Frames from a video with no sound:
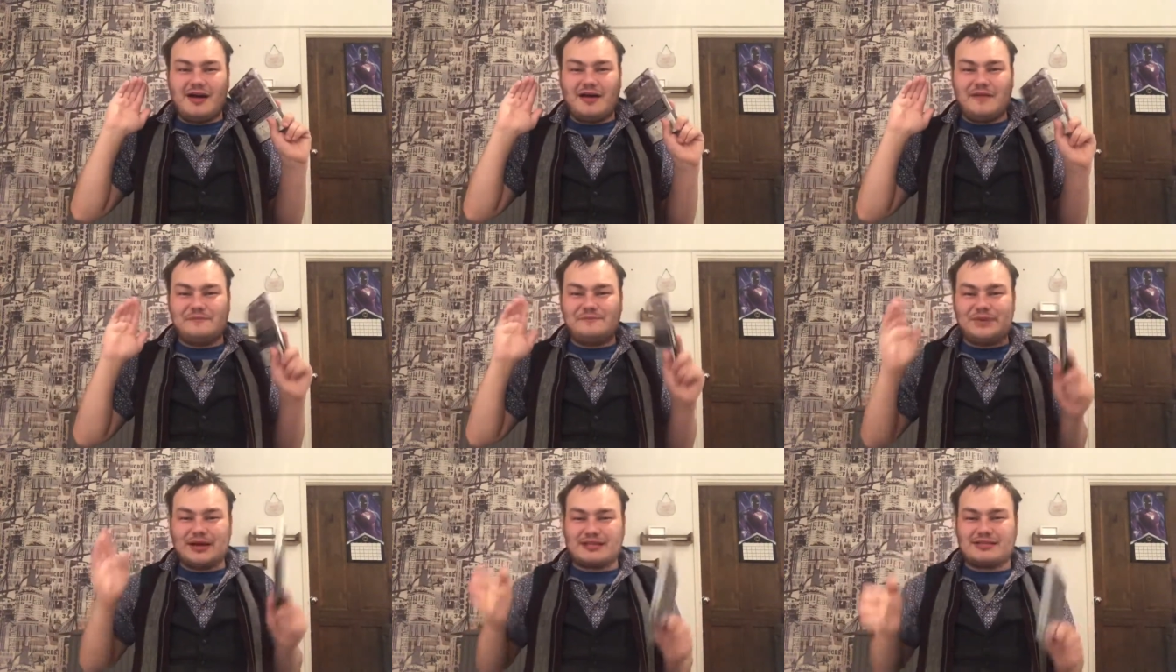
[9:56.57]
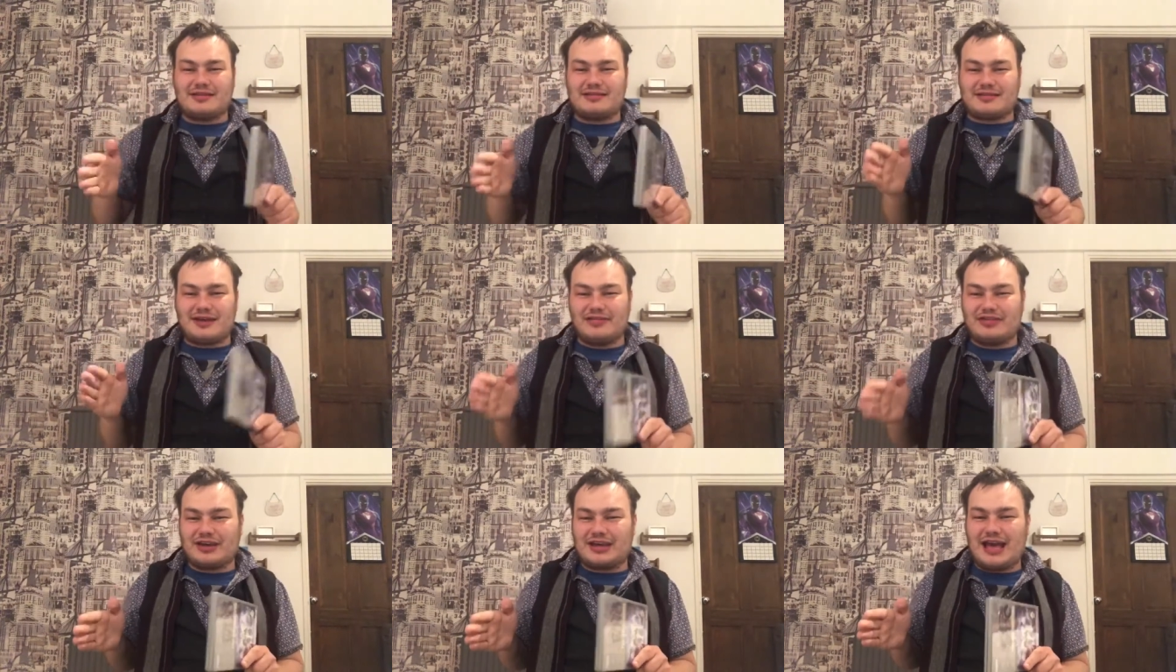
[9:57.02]
But this
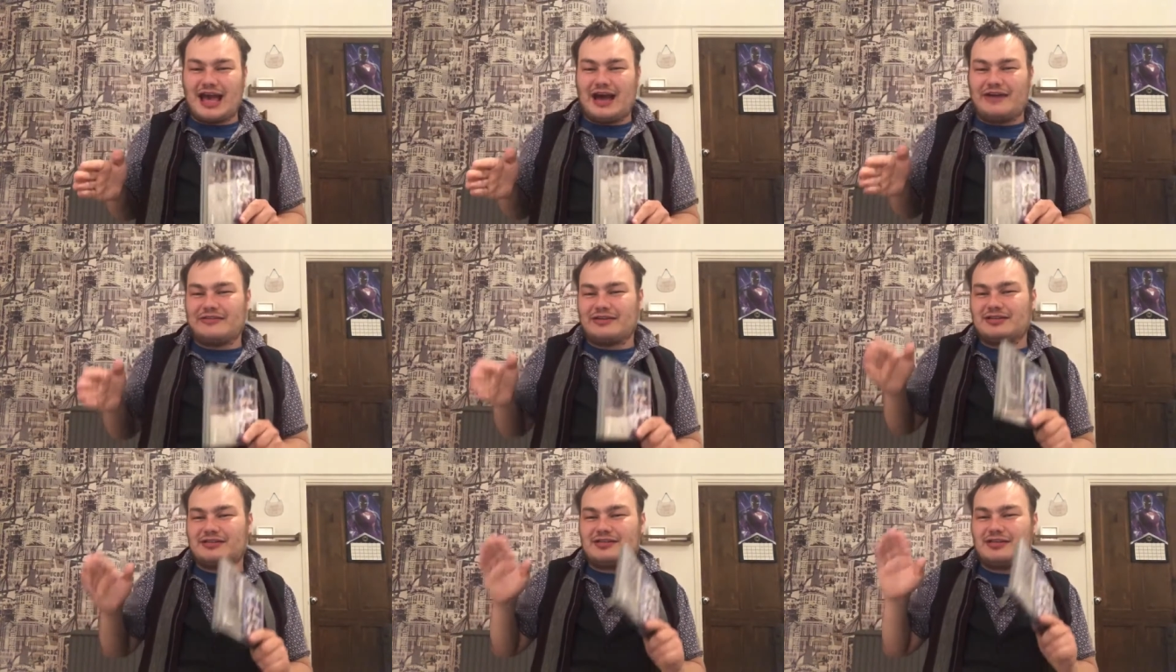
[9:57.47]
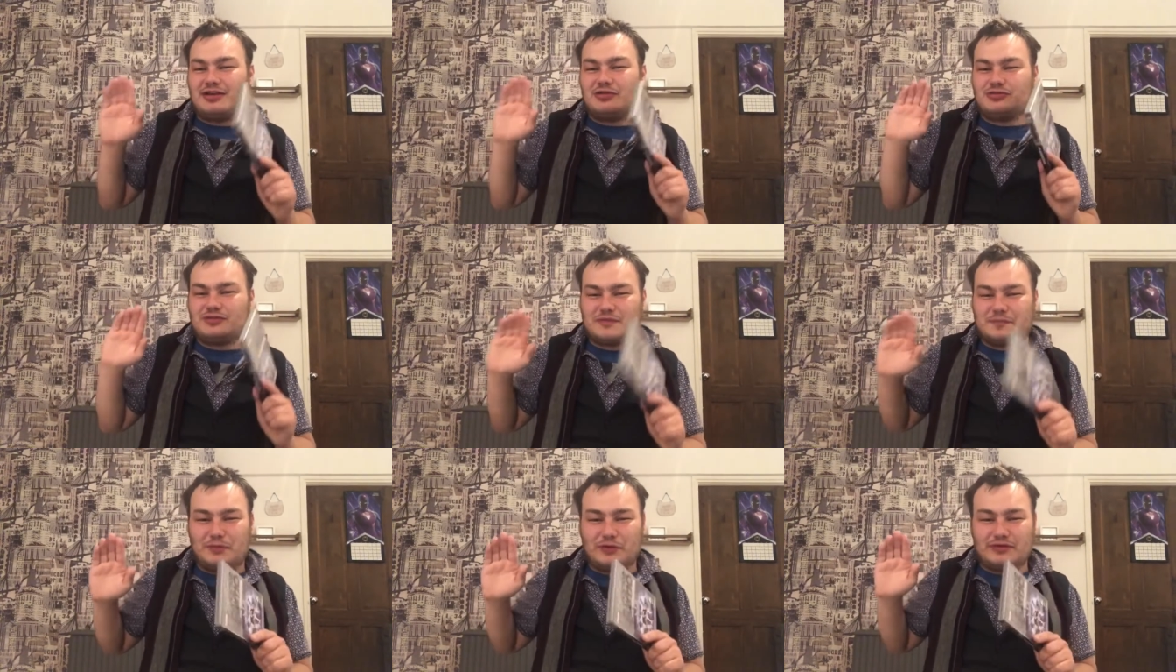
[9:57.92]
other character
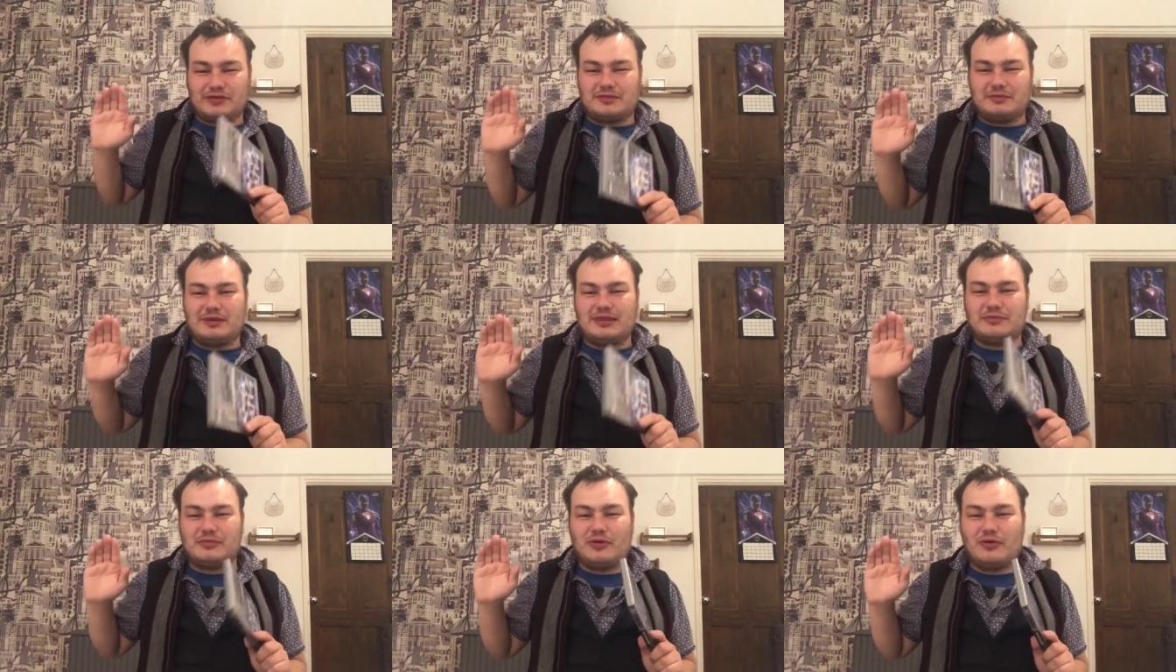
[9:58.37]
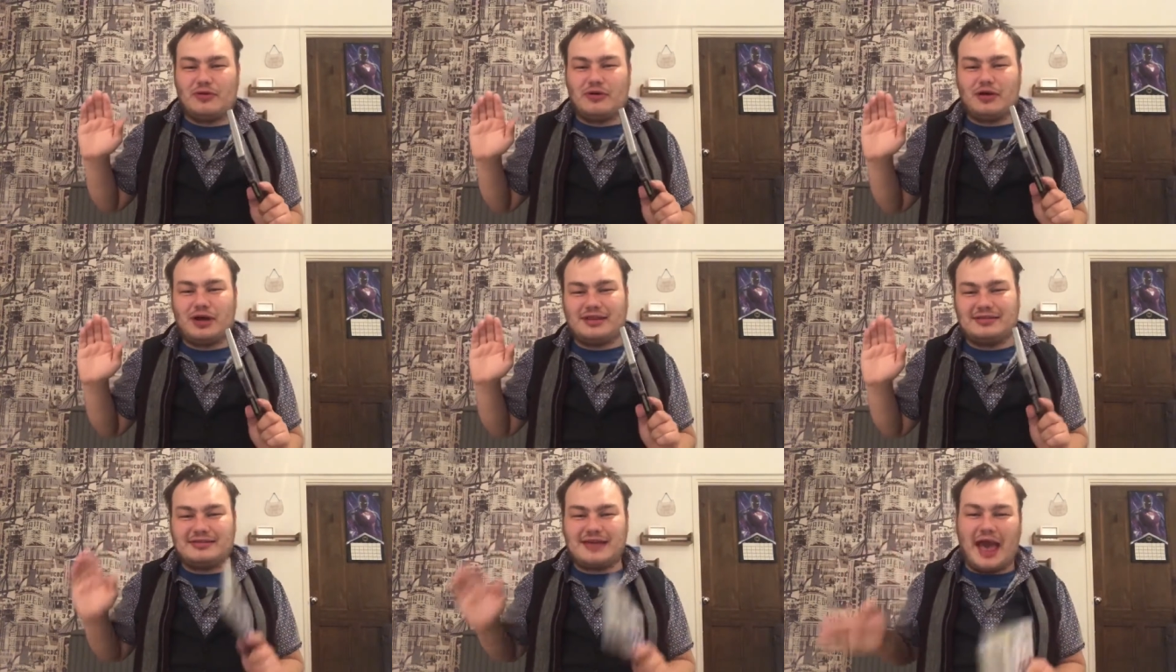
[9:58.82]
who's supposed to be the
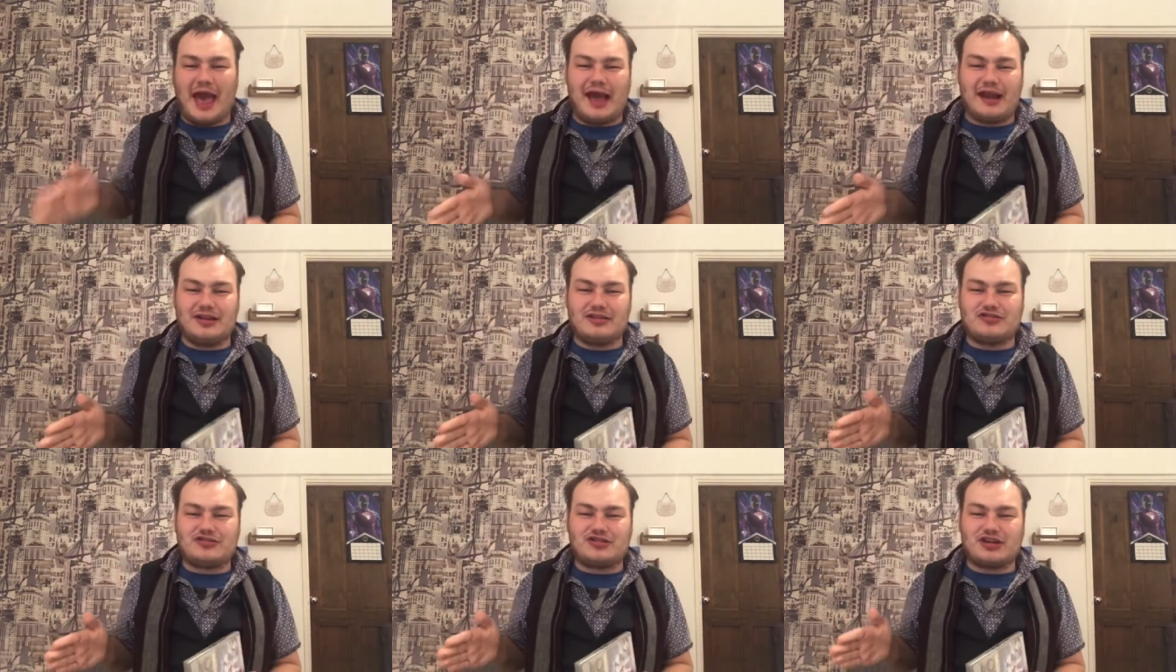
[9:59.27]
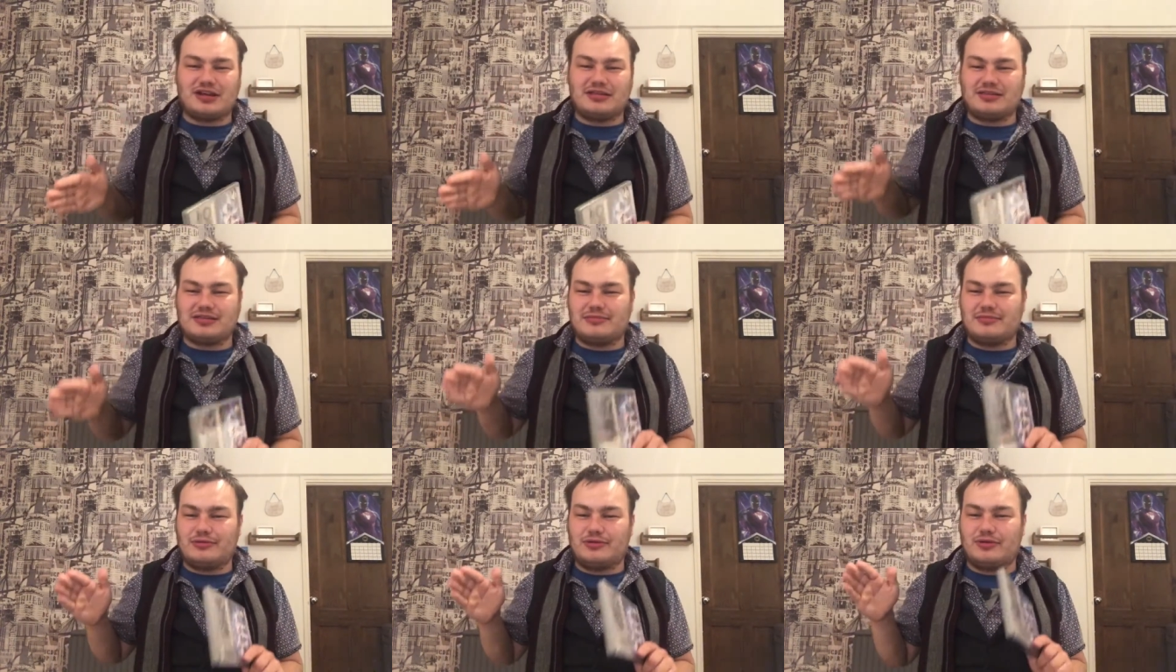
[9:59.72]
more intelligent,
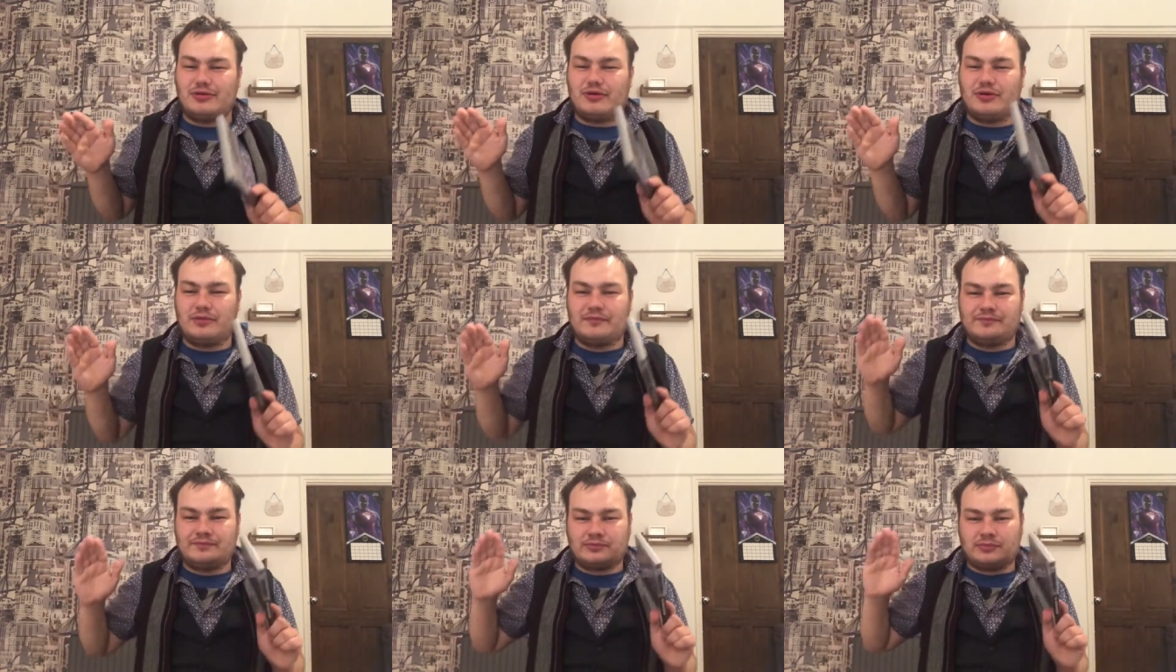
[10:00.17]
the